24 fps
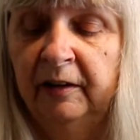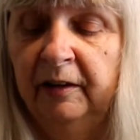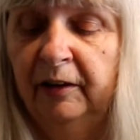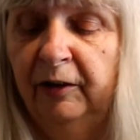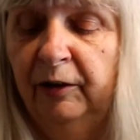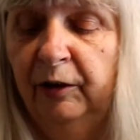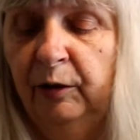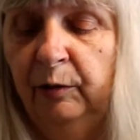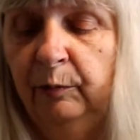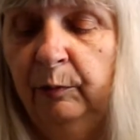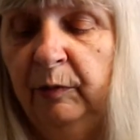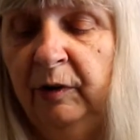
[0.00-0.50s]

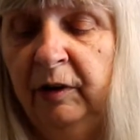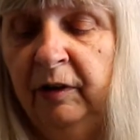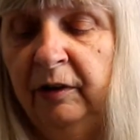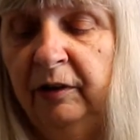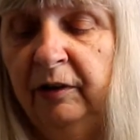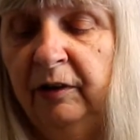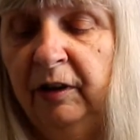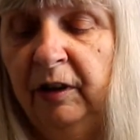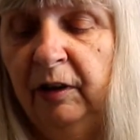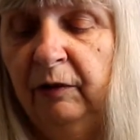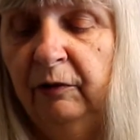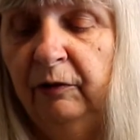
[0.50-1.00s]
to
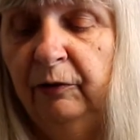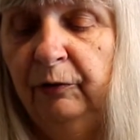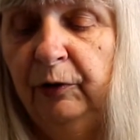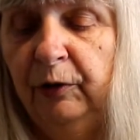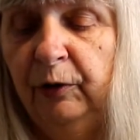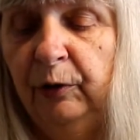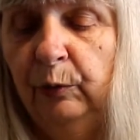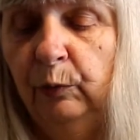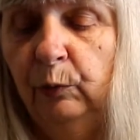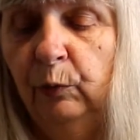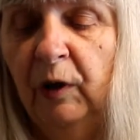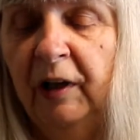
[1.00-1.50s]
give a
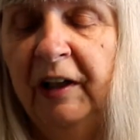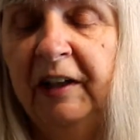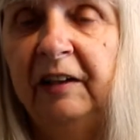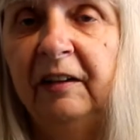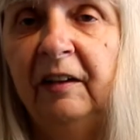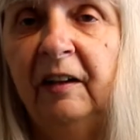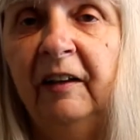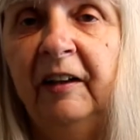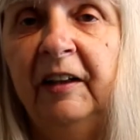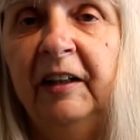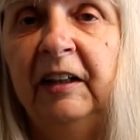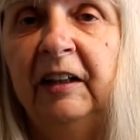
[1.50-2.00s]
few white
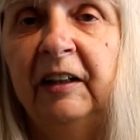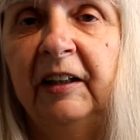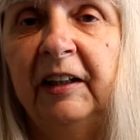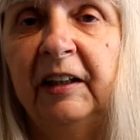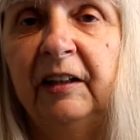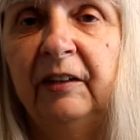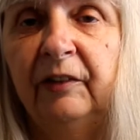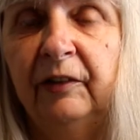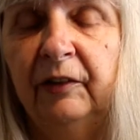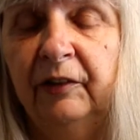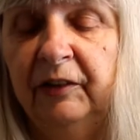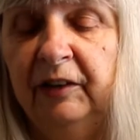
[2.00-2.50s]

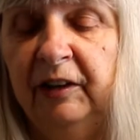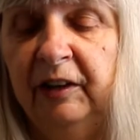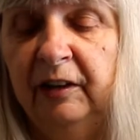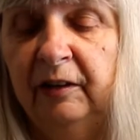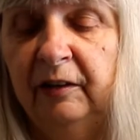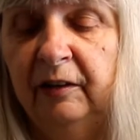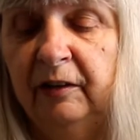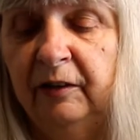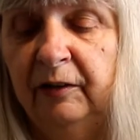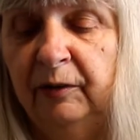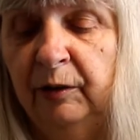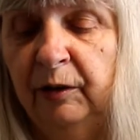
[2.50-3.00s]
highlights on it
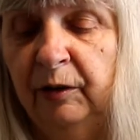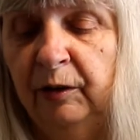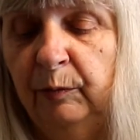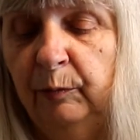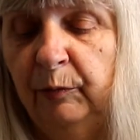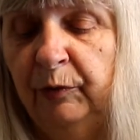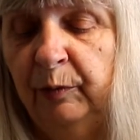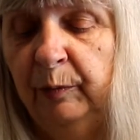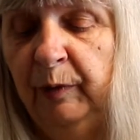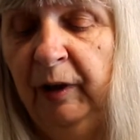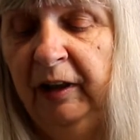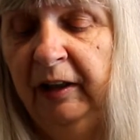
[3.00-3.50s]

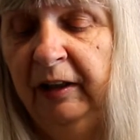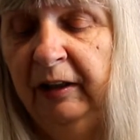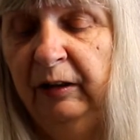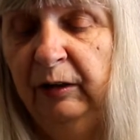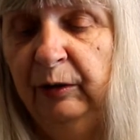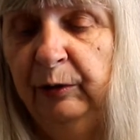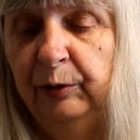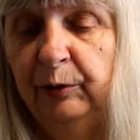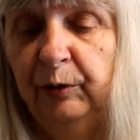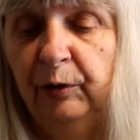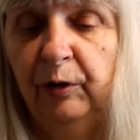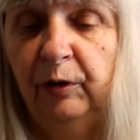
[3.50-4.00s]
to make it
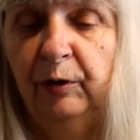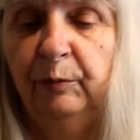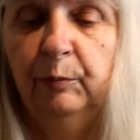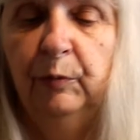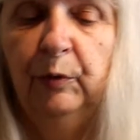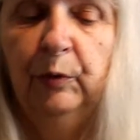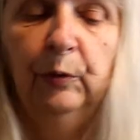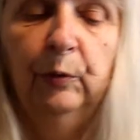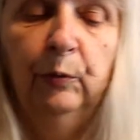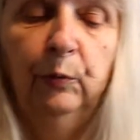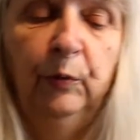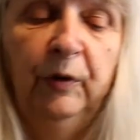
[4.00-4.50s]
look
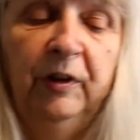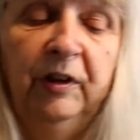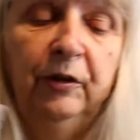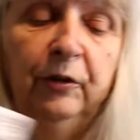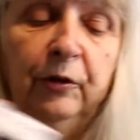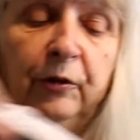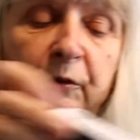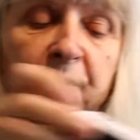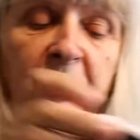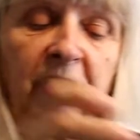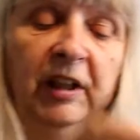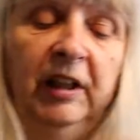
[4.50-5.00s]
more
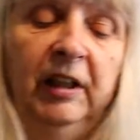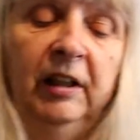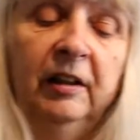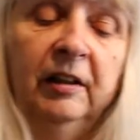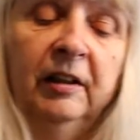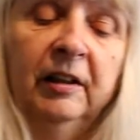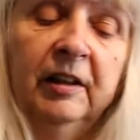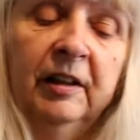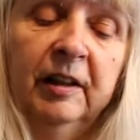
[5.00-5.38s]
wintry.